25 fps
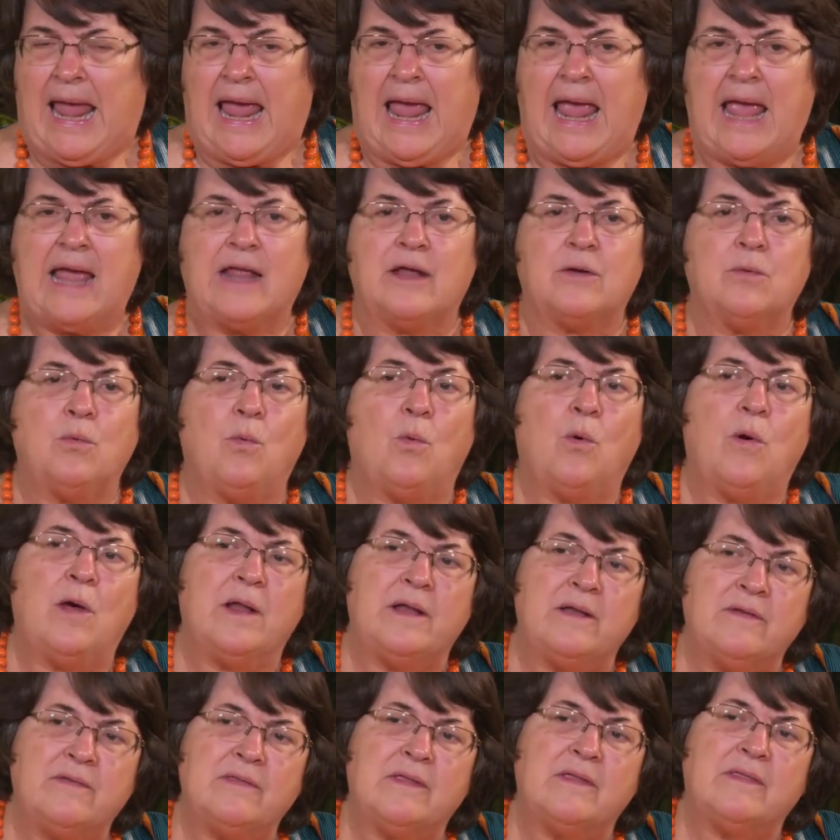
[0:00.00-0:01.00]
And
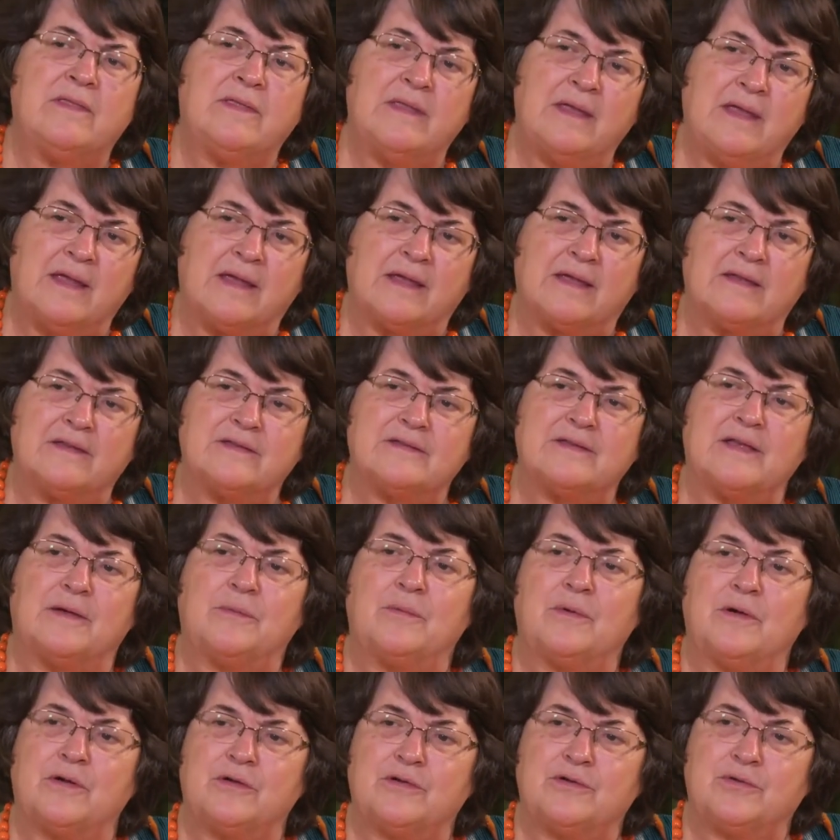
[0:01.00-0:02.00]
one of the things that
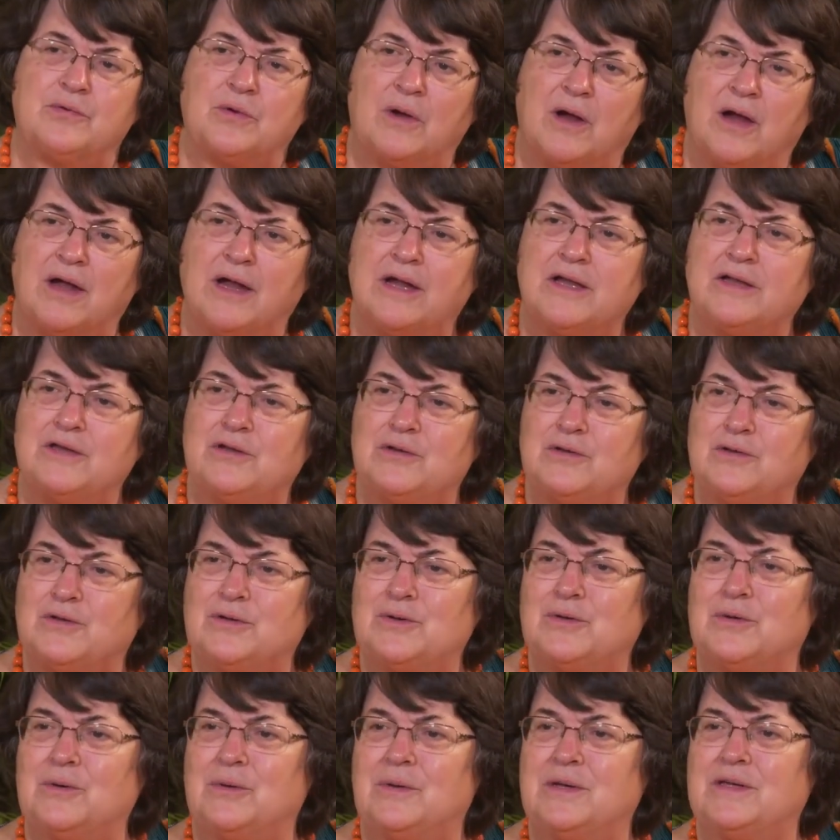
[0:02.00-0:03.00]
we're trying to
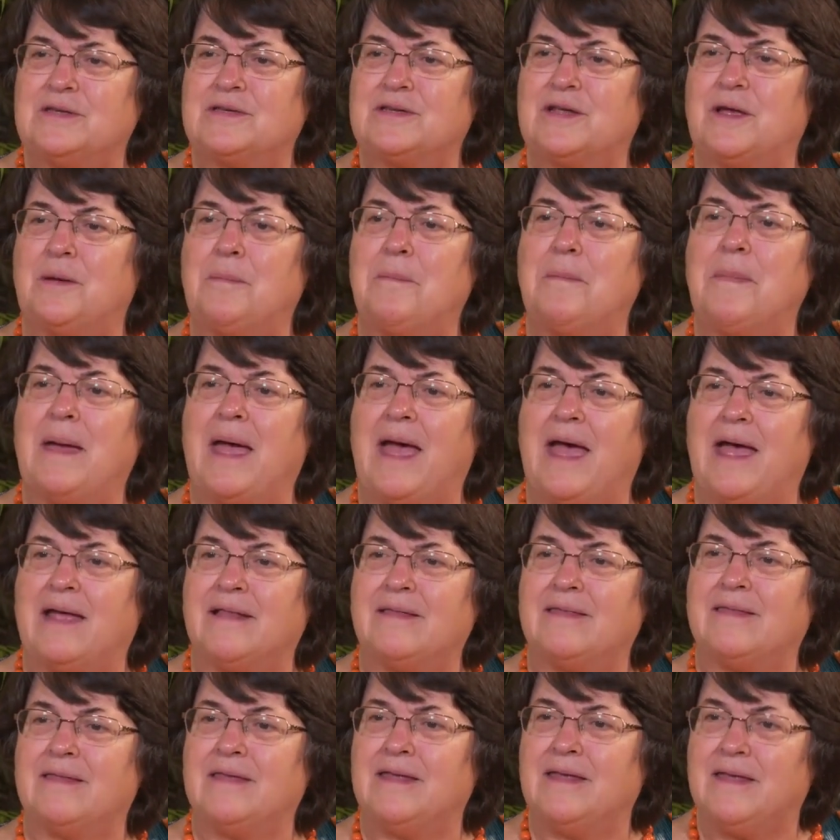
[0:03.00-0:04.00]
do is
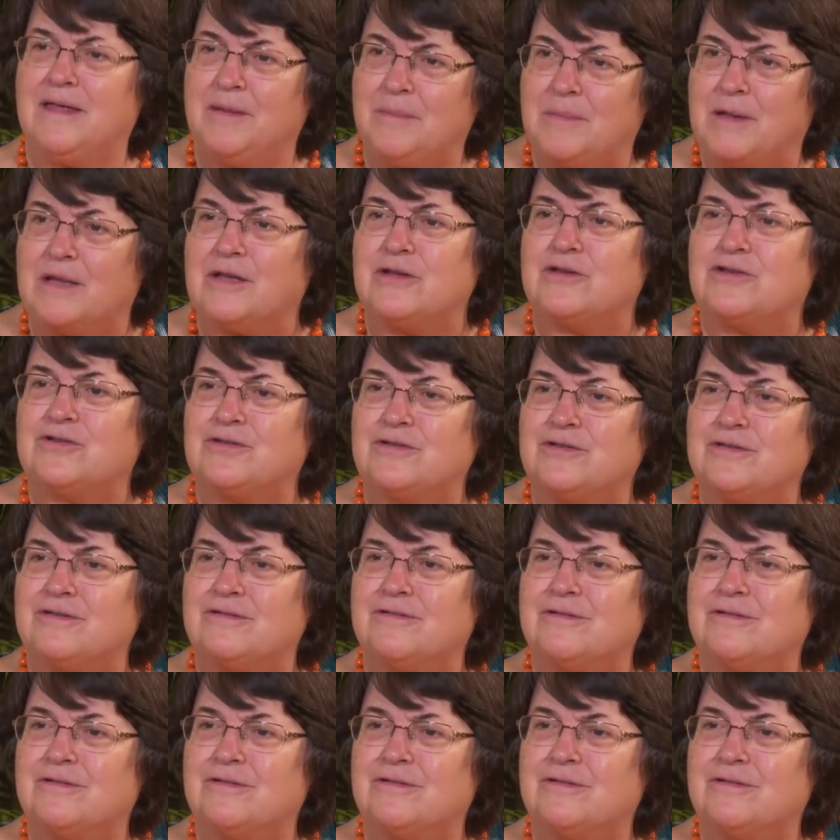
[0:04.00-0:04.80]
combat the image